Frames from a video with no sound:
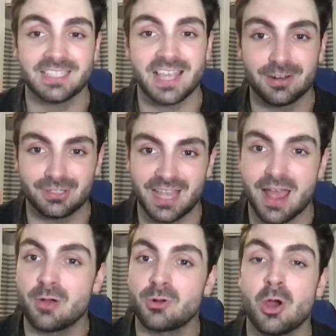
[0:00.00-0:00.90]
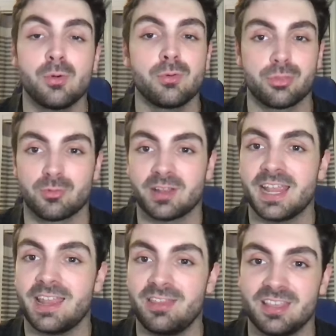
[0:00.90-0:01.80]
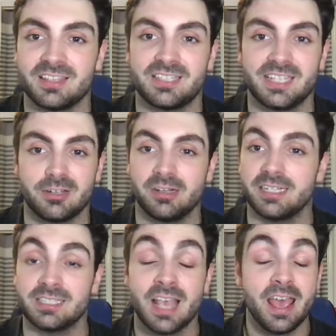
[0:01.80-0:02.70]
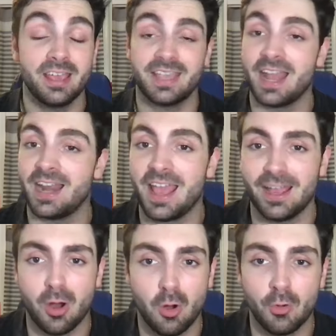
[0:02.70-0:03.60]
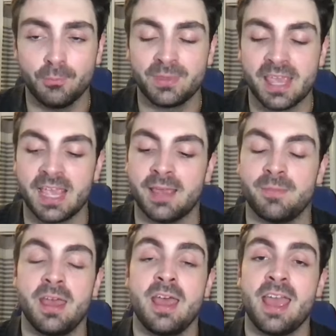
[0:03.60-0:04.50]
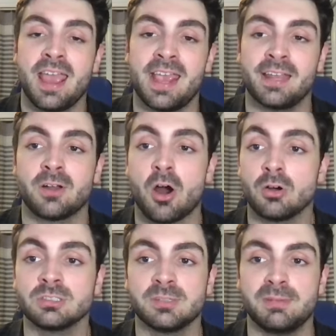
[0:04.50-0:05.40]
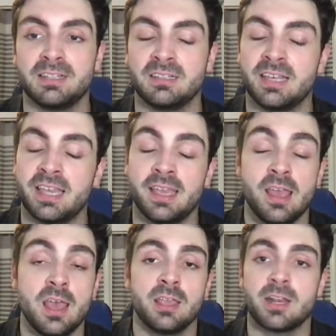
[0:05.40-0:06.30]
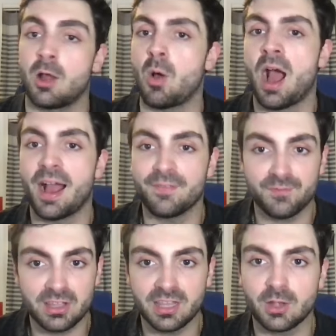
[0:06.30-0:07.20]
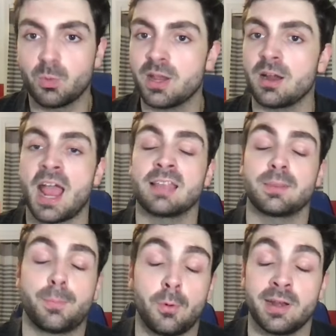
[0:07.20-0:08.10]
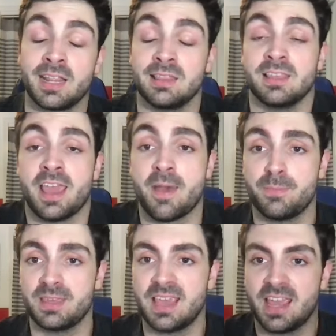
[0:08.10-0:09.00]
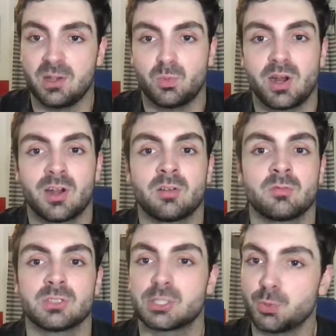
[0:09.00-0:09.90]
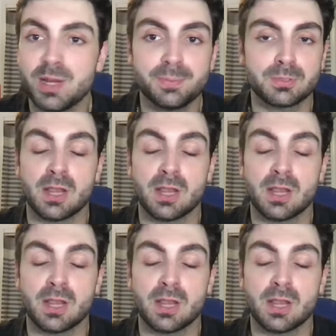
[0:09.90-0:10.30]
they are down 0 3 in this series, get a home game and ultimately, you know, I feel like we are at the point in the NBA where sweeps